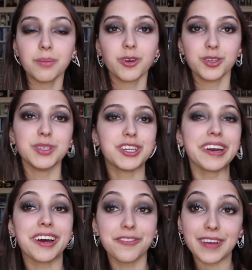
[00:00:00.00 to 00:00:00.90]
I'm going to be
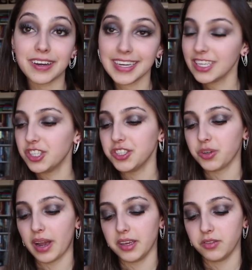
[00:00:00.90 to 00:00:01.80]
starting on foundation,
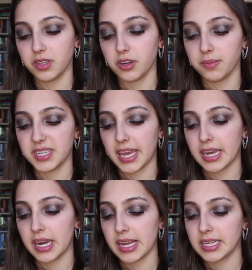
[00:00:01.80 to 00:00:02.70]
so I use the Urban
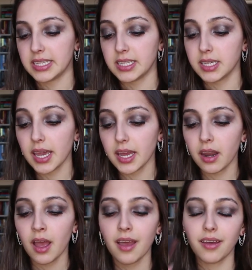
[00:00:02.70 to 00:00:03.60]
Decay Naked
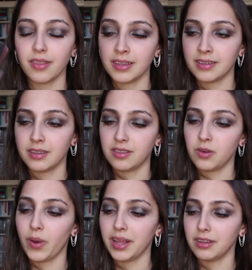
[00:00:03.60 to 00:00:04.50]
Skin. This is
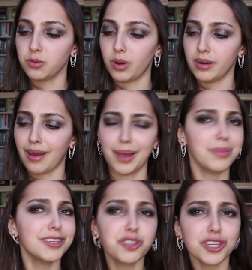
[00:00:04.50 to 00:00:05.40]
the weightless one. I'm
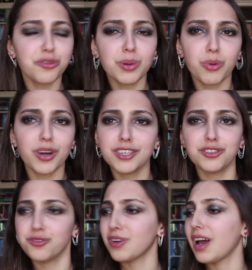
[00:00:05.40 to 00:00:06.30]
in the shade
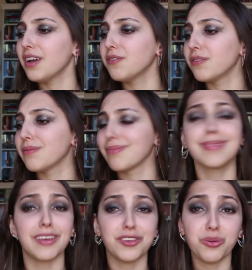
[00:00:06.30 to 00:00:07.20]

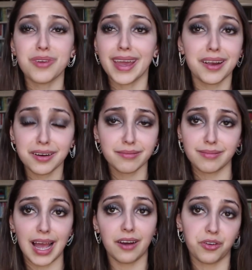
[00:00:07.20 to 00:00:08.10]
3.25, if you care.
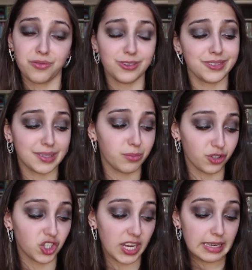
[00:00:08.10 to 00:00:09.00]
I don't know if you're a similar
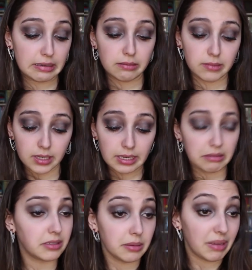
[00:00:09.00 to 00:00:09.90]
shade
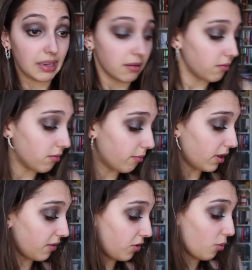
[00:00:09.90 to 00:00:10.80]
to me,
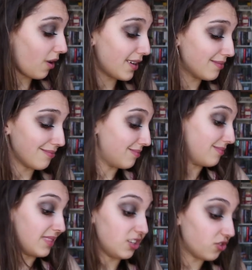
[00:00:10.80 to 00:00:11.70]
but if you are,
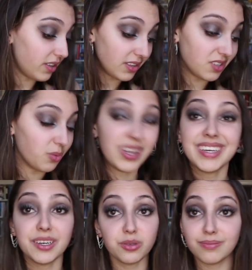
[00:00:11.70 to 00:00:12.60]
then try this one
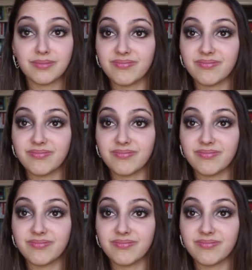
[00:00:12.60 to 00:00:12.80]
out.